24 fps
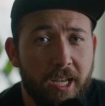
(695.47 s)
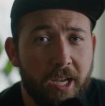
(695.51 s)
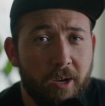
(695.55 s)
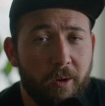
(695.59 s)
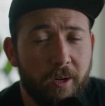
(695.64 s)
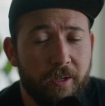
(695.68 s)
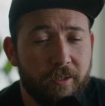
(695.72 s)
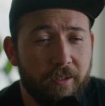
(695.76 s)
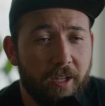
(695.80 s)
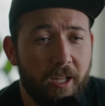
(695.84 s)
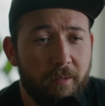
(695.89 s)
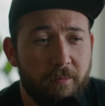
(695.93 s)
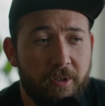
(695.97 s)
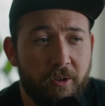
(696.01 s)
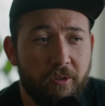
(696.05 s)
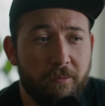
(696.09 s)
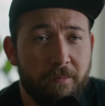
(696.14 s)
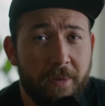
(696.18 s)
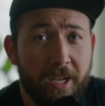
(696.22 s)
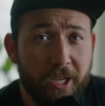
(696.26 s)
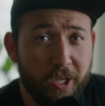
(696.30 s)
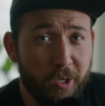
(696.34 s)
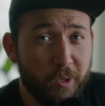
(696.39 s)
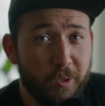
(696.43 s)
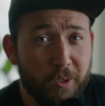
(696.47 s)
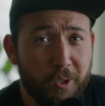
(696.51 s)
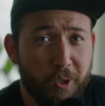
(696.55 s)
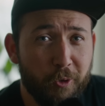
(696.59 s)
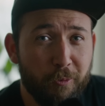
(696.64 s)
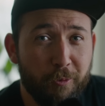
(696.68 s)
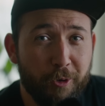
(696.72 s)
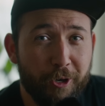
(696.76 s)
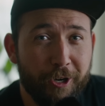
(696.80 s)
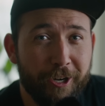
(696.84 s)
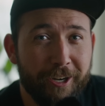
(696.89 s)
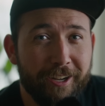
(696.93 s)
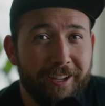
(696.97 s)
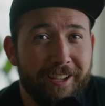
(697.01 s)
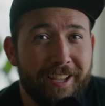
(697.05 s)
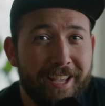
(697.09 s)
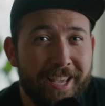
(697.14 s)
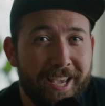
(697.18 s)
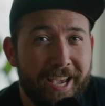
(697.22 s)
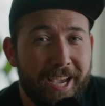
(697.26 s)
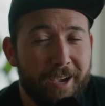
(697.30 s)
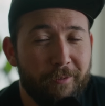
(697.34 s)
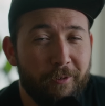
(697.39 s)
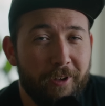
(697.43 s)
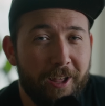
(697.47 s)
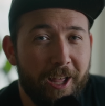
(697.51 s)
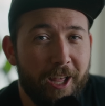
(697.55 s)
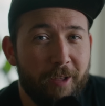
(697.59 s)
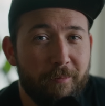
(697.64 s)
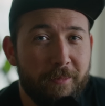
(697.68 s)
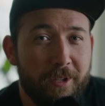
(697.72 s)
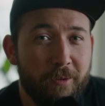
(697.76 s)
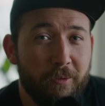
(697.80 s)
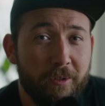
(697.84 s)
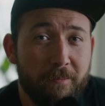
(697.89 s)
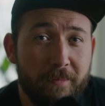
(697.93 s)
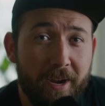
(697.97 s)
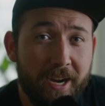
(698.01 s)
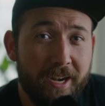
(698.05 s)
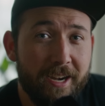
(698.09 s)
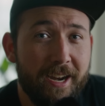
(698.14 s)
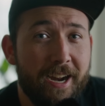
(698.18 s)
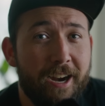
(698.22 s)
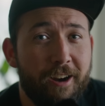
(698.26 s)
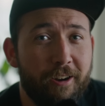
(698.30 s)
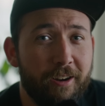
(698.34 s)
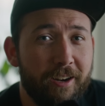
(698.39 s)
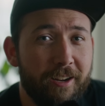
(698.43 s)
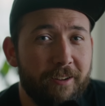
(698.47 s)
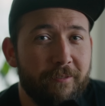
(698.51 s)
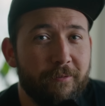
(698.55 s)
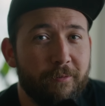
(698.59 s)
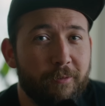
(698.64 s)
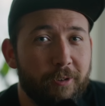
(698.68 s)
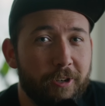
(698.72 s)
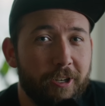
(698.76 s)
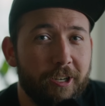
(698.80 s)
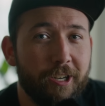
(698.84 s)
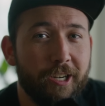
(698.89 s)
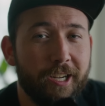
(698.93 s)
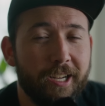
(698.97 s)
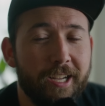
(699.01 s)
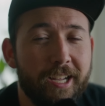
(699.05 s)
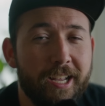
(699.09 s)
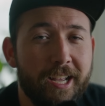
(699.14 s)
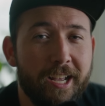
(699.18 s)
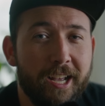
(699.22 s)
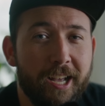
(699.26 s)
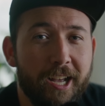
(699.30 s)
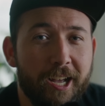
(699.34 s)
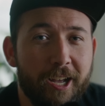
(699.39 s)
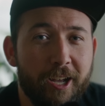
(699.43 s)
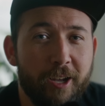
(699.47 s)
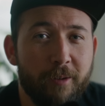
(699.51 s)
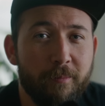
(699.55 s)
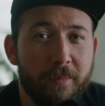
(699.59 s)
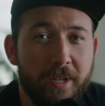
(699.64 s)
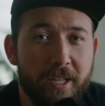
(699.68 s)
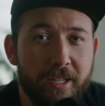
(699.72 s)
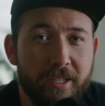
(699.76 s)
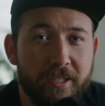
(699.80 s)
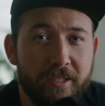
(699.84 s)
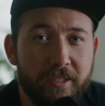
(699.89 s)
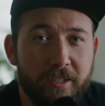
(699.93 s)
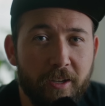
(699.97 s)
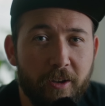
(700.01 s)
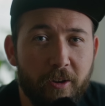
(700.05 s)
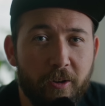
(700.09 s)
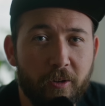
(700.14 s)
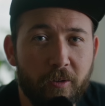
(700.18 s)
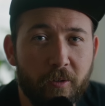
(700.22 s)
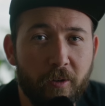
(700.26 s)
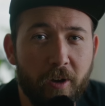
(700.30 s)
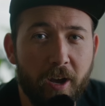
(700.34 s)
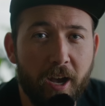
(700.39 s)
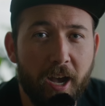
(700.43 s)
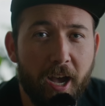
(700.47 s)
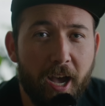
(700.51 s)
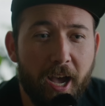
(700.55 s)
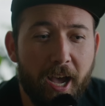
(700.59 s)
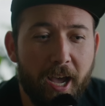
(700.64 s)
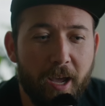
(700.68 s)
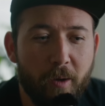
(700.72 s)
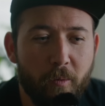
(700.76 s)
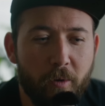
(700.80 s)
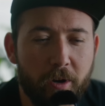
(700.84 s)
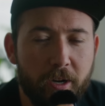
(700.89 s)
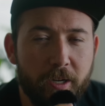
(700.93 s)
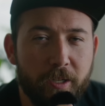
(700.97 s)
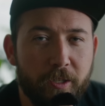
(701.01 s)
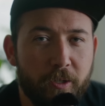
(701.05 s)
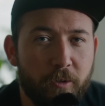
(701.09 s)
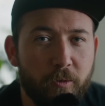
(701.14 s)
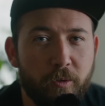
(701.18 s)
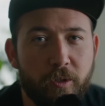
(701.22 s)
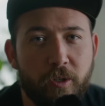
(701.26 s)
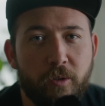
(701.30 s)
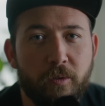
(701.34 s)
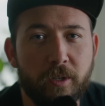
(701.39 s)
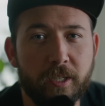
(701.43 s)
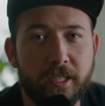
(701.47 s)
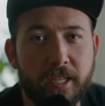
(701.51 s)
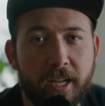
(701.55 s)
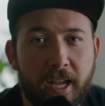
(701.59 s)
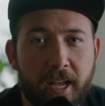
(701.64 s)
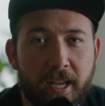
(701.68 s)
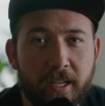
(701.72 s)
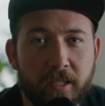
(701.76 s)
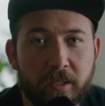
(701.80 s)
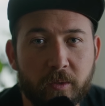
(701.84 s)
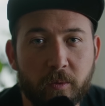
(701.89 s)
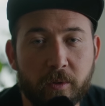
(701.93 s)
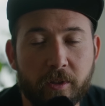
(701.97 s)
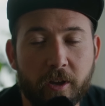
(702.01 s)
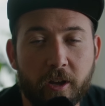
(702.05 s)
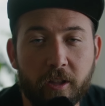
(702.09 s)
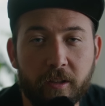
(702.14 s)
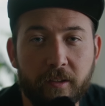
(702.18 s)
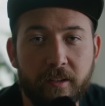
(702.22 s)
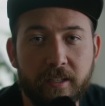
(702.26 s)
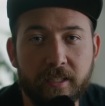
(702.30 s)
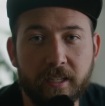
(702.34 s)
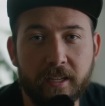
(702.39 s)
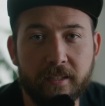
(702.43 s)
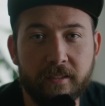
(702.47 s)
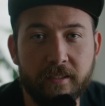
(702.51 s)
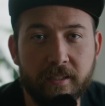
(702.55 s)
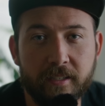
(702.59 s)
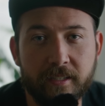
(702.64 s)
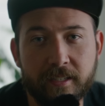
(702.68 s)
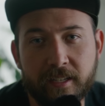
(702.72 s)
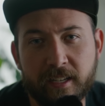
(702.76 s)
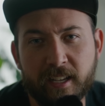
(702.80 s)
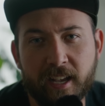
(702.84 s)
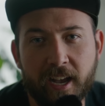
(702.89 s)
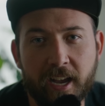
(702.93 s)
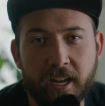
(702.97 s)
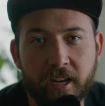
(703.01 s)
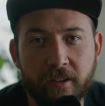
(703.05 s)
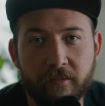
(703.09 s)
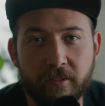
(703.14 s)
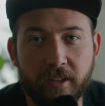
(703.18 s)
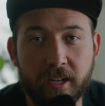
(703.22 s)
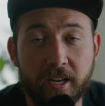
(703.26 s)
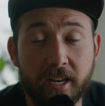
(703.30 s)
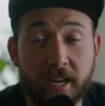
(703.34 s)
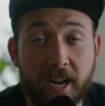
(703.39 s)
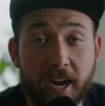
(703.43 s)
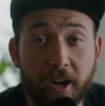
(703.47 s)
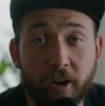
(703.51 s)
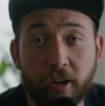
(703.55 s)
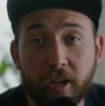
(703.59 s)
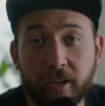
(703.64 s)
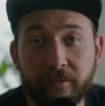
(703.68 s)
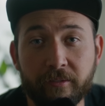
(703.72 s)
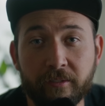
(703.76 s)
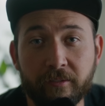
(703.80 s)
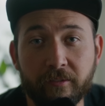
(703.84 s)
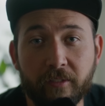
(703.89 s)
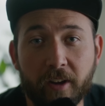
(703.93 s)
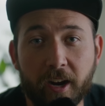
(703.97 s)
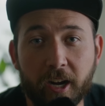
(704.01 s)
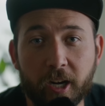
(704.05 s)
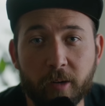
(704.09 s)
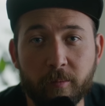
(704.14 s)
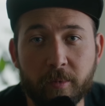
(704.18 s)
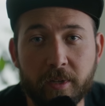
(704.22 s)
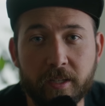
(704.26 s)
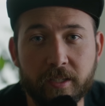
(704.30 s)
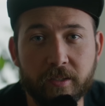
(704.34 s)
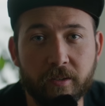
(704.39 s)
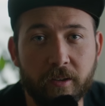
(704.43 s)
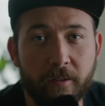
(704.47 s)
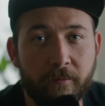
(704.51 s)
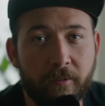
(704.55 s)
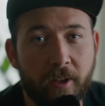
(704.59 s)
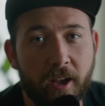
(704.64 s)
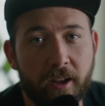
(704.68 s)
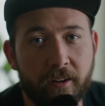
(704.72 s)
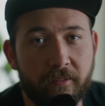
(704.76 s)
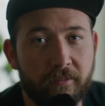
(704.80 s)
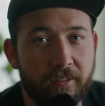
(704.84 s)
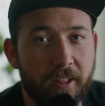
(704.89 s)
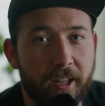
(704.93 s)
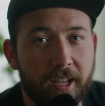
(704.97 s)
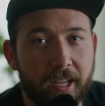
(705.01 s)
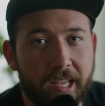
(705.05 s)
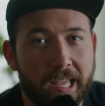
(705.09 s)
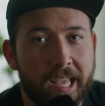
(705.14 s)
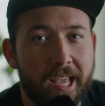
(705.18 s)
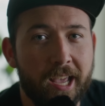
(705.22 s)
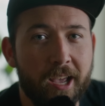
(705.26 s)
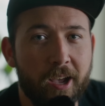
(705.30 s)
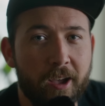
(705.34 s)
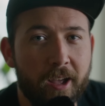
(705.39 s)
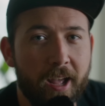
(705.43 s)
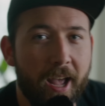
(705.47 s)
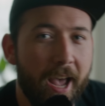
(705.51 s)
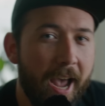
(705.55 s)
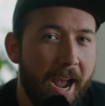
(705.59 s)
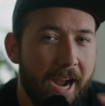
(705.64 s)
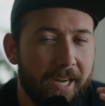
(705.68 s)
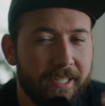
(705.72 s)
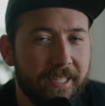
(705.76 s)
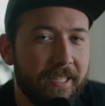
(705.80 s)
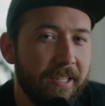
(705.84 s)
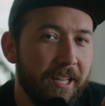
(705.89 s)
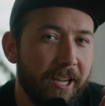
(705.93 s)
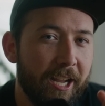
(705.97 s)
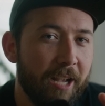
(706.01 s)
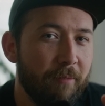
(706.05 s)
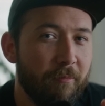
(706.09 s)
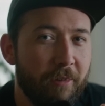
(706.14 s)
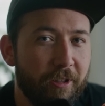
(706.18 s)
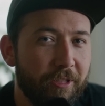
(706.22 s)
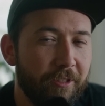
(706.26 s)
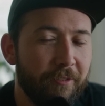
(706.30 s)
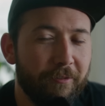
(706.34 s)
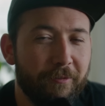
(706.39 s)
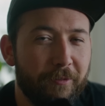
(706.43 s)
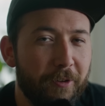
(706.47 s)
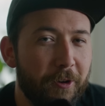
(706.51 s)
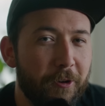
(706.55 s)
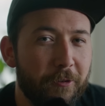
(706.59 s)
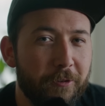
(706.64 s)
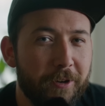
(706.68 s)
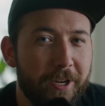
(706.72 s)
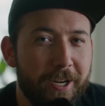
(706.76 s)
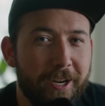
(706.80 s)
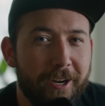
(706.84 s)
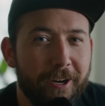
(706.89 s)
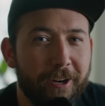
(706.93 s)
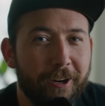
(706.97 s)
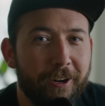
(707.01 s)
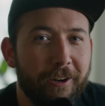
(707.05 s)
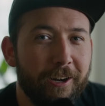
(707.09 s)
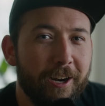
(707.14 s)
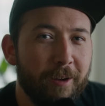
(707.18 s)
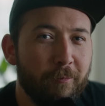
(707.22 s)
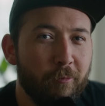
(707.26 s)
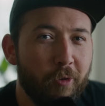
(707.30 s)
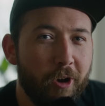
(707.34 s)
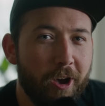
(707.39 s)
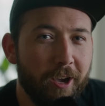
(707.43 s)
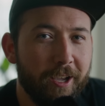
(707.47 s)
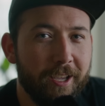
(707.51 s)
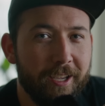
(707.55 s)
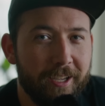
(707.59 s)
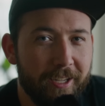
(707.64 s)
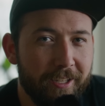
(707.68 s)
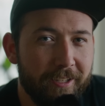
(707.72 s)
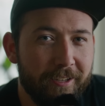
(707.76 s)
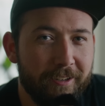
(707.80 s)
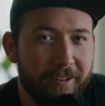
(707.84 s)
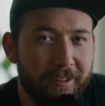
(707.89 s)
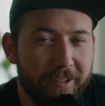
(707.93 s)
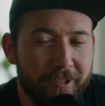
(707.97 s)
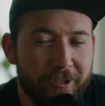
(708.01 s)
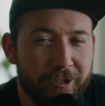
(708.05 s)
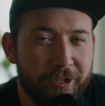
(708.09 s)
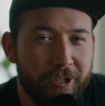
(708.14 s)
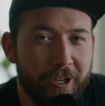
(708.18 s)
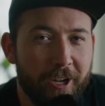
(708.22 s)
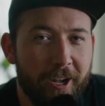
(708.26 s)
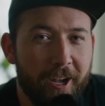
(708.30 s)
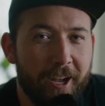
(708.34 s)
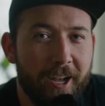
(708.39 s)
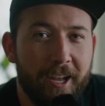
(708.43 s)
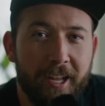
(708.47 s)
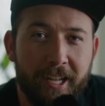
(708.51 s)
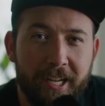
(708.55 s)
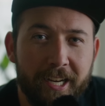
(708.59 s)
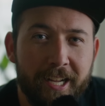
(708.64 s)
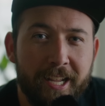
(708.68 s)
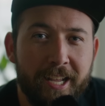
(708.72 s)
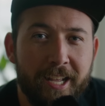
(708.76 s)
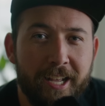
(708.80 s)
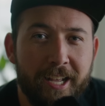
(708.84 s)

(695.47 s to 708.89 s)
Which will help me with my YouTube work and will help me with my narrative work. Um, so, I wanted to do a test with all these lenses and kind of the narrative environment. So, I've kind of like acting like I'm on the phone here and I'm walking into the shot